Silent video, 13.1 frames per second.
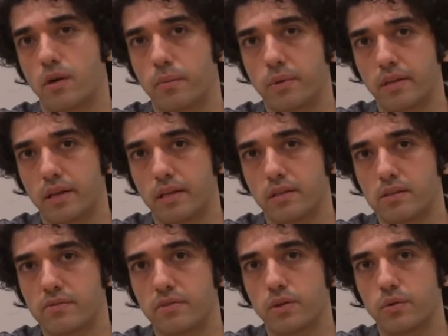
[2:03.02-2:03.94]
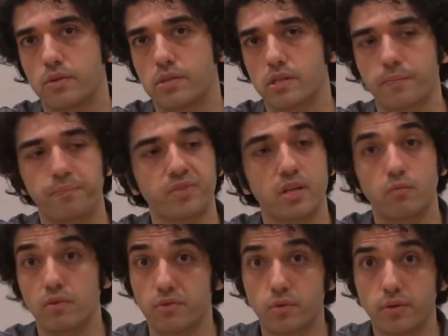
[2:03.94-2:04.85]
operating at these frequencies.
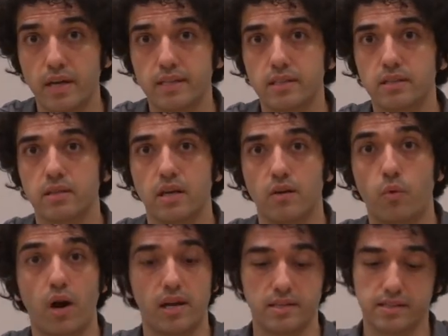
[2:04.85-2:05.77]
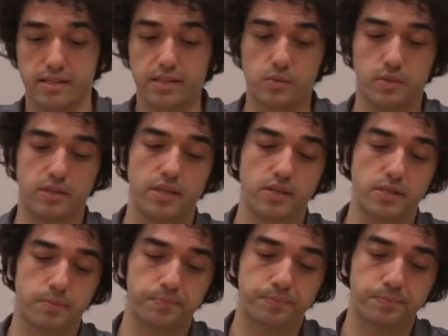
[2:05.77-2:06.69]
We've created wireless links with these.